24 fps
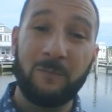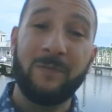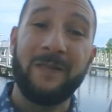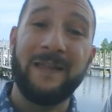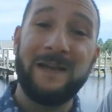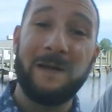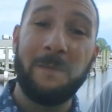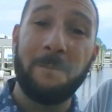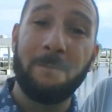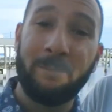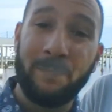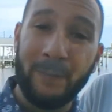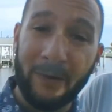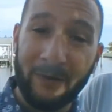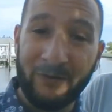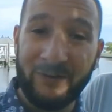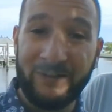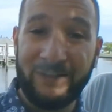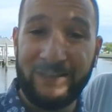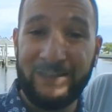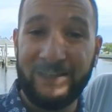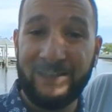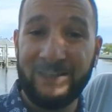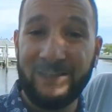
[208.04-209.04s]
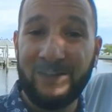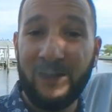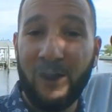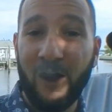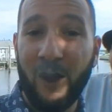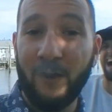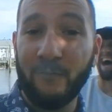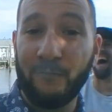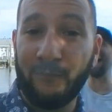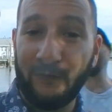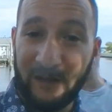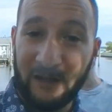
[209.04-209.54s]

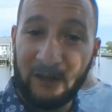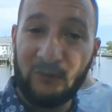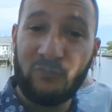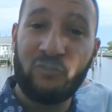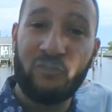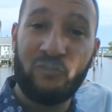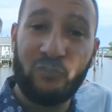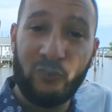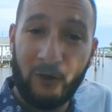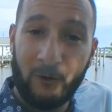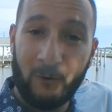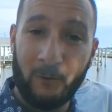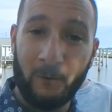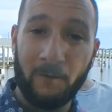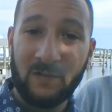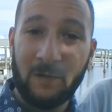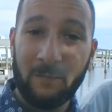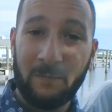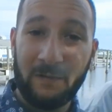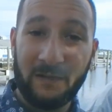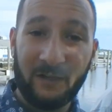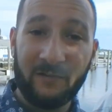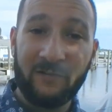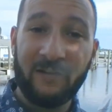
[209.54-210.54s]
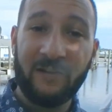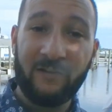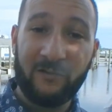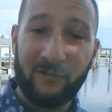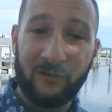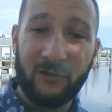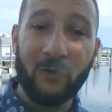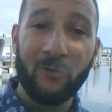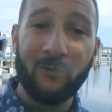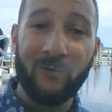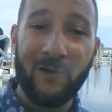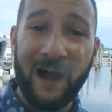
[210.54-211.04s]
playability of this shoe, because he's
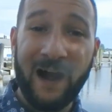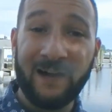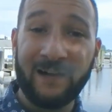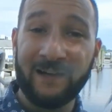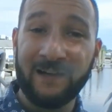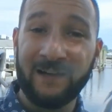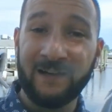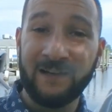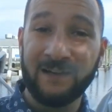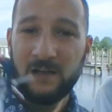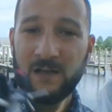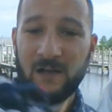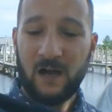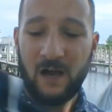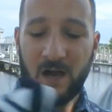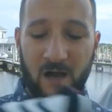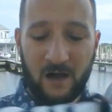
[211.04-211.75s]
still rocking it.